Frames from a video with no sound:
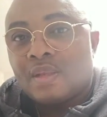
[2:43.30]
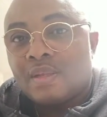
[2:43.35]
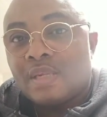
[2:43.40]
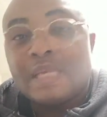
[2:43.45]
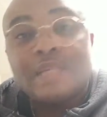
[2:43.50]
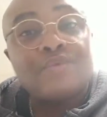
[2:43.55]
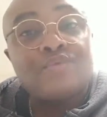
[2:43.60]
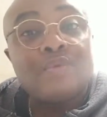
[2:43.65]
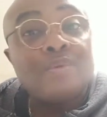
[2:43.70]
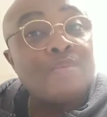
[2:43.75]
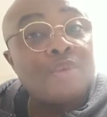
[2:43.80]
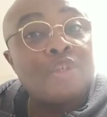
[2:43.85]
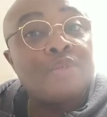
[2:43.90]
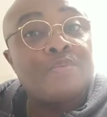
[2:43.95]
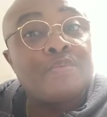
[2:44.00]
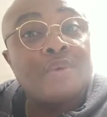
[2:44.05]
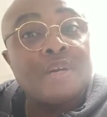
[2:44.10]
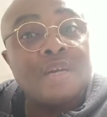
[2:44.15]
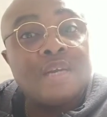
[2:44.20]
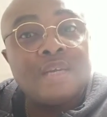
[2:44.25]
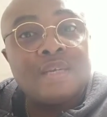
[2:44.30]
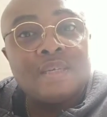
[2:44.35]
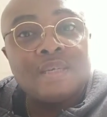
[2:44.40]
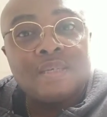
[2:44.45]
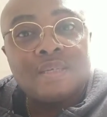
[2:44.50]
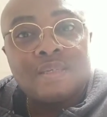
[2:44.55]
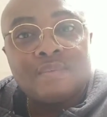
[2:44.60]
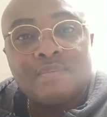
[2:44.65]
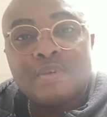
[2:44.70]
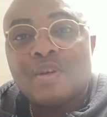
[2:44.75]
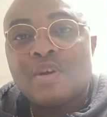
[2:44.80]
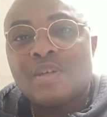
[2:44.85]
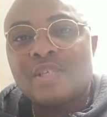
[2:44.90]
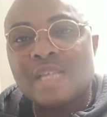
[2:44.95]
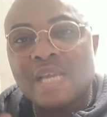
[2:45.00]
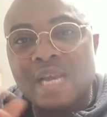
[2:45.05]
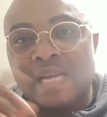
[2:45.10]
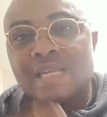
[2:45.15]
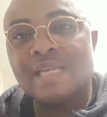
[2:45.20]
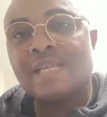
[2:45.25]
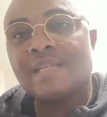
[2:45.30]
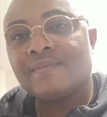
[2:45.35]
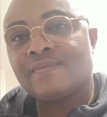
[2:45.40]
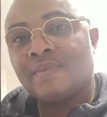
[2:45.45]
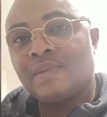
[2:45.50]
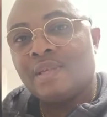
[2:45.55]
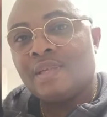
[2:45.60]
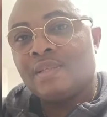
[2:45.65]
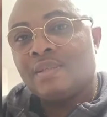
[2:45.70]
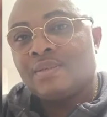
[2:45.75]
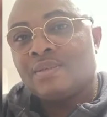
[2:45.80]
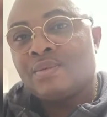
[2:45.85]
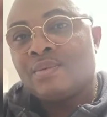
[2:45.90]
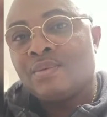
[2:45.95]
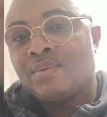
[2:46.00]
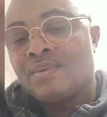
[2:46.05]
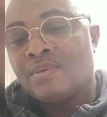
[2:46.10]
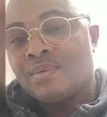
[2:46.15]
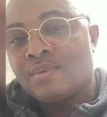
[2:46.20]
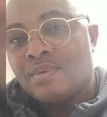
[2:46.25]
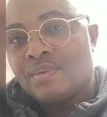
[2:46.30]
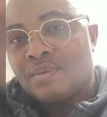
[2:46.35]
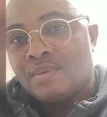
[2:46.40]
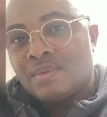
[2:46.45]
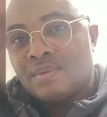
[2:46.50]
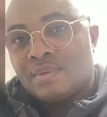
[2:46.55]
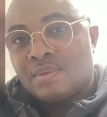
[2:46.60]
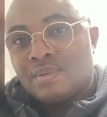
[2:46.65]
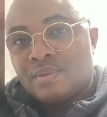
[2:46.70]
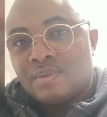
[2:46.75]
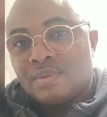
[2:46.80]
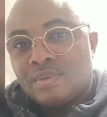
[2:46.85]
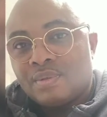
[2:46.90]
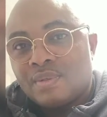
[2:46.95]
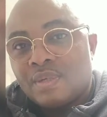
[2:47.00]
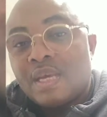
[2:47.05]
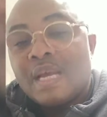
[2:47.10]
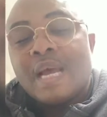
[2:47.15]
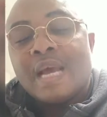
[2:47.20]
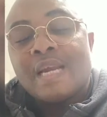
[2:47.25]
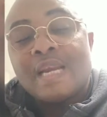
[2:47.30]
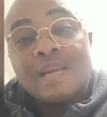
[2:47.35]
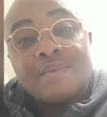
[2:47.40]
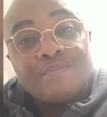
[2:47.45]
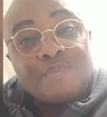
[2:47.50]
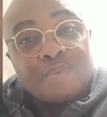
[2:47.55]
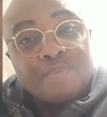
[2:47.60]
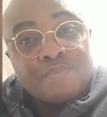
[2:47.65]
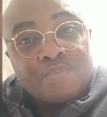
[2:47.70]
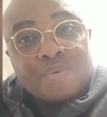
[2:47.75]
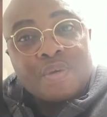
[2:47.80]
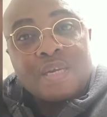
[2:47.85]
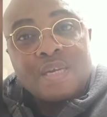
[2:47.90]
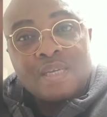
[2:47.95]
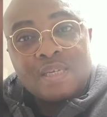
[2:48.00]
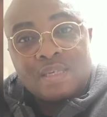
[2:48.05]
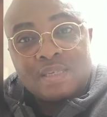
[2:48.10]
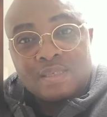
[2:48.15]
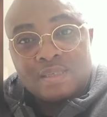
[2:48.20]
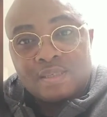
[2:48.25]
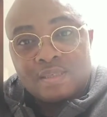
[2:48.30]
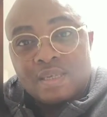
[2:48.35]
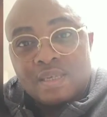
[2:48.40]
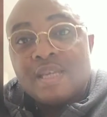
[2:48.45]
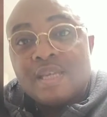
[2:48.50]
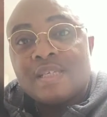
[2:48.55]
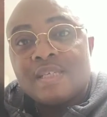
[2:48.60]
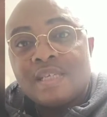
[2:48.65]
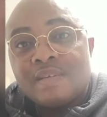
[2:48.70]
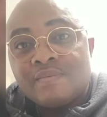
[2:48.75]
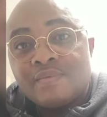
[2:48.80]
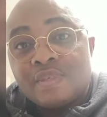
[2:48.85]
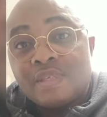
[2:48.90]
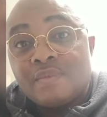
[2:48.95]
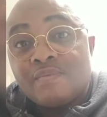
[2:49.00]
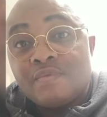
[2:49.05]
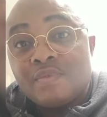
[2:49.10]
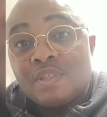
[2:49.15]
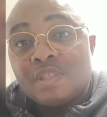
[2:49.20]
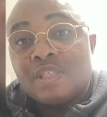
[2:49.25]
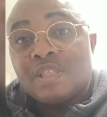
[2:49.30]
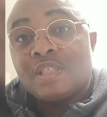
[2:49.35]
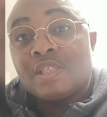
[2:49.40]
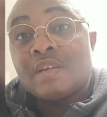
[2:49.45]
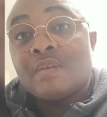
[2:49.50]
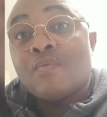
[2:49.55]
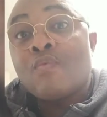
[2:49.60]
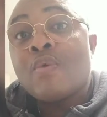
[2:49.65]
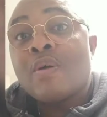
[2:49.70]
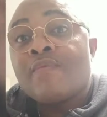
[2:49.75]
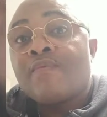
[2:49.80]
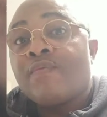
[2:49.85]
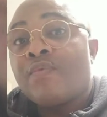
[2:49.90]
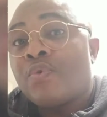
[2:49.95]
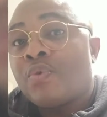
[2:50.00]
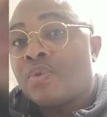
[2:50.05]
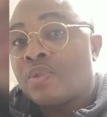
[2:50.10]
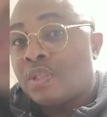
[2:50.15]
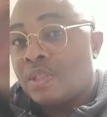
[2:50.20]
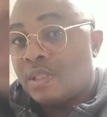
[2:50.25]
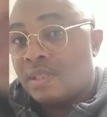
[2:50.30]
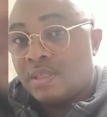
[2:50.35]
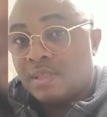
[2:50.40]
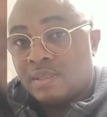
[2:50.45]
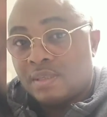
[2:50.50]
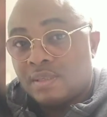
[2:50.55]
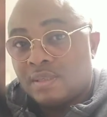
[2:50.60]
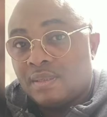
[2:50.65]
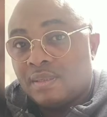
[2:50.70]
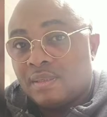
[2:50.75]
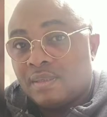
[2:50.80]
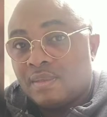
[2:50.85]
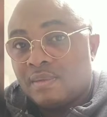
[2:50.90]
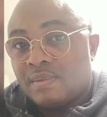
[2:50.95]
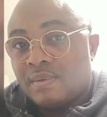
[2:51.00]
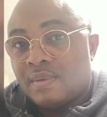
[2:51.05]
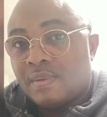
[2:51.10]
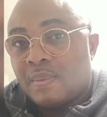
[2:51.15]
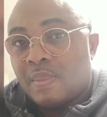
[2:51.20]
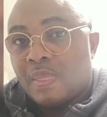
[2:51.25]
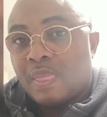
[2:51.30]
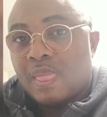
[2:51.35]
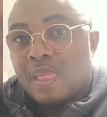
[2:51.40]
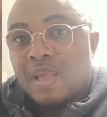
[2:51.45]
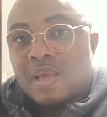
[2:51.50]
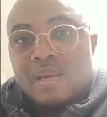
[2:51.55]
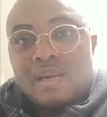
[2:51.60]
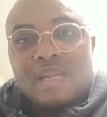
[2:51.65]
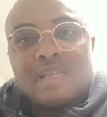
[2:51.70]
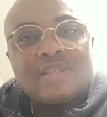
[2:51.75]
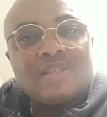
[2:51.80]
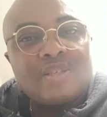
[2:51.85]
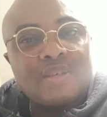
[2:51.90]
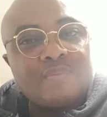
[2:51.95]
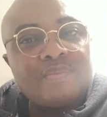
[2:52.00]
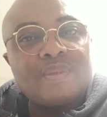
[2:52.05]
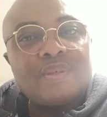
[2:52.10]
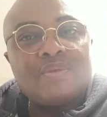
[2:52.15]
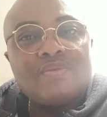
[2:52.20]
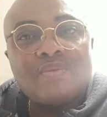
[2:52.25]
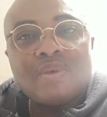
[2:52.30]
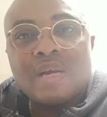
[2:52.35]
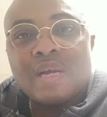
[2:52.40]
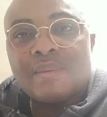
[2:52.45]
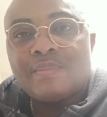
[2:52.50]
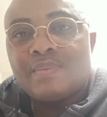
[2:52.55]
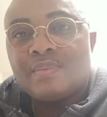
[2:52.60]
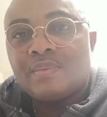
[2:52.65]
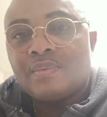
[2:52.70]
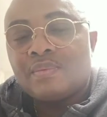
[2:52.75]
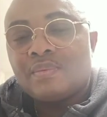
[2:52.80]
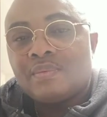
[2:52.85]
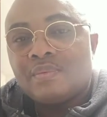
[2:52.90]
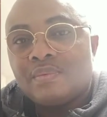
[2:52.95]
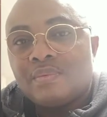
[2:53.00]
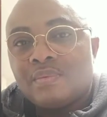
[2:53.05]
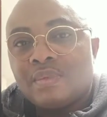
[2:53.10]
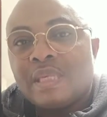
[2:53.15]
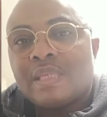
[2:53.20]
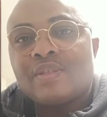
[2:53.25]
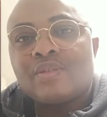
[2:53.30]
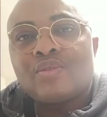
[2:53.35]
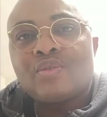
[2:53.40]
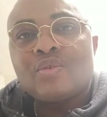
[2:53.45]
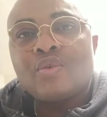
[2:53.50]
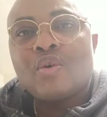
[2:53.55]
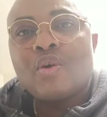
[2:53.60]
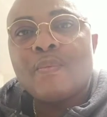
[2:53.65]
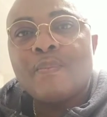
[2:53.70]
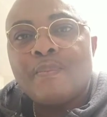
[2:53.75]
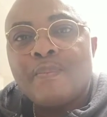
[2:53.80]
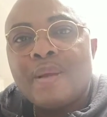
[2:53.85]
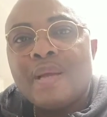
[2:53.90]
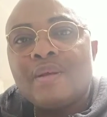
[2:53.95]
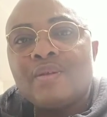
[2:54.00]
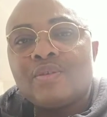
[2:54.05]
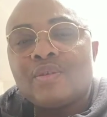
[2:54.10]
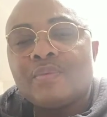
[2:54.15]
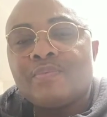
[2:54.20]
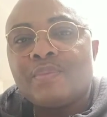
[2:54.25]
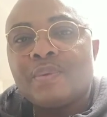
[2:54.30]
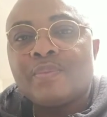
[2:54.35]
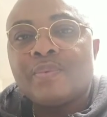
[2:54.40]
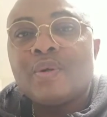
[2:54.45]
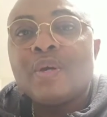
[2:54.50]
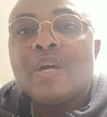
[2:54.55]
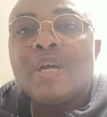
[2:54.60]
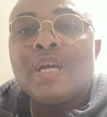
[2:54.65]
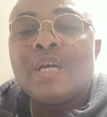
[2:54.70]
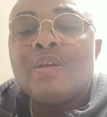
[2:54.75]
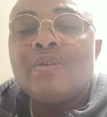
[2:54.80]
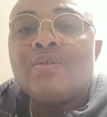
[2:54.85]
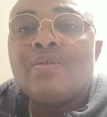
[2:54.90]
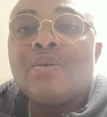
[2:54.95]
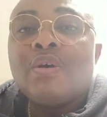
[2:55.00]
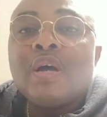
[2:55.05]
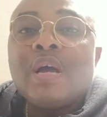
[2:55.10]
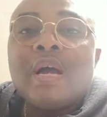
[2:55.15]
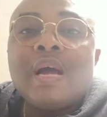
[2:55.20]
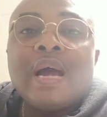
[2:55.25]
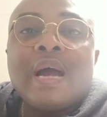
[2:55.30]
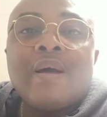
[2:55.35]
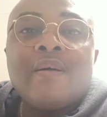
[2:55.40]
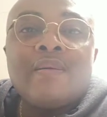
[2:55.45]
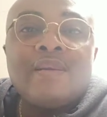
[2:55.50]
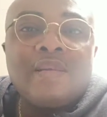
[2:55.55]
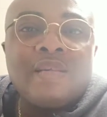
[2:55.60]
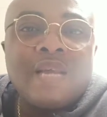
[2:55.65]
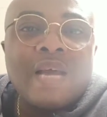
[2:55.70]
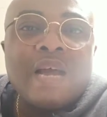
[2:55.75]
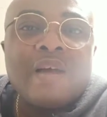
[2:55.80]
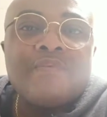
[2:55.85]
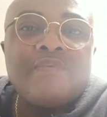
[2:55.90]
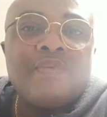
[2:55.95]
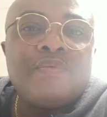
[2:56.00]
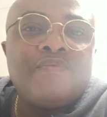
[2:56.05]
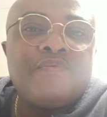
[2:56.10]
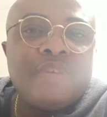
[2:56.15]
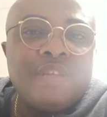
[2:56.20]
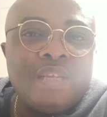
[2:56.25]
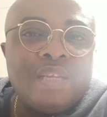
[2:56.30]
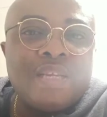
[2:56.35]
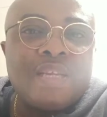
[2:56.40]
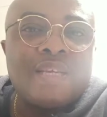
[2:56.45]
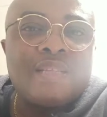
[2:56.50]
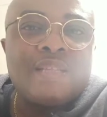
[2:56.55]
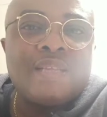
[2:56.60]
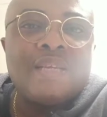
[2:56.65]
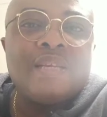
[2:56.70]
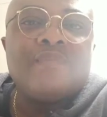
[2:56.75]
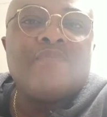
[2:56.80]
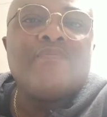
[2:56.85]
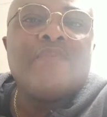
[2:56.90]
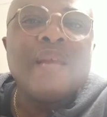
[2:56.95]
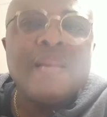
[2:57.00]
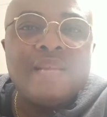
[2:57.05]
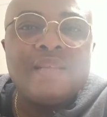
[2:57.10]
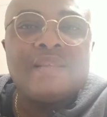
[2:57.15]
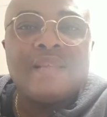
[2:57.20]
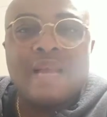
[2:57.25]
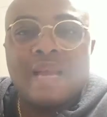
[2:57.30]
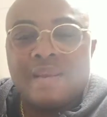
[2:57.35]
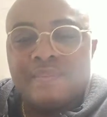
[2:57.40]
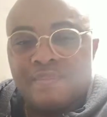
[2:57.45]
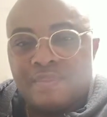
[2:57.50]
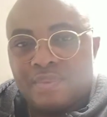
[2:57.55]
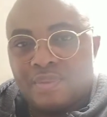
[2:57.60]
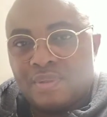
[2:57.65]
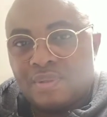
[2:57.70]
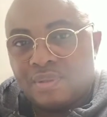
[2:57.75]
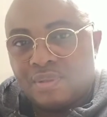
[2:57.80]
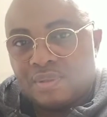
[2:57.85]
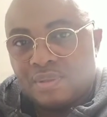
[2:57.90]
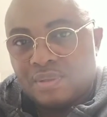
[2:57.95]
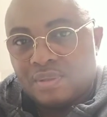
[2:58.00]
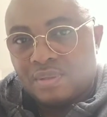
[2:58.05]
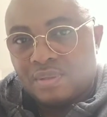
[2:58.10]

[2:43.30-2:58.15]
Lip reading: That we must pray, because I had that feeling too. And I've been praying. Psalm 70, Psalm 140, that something will happen, that to compel some people. Our leader have been vindicated many times.